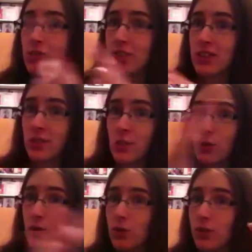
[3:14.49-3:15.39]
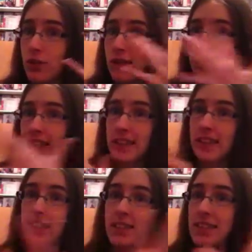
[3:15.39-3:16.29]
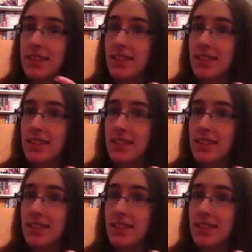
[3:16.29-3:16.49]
This whole, it is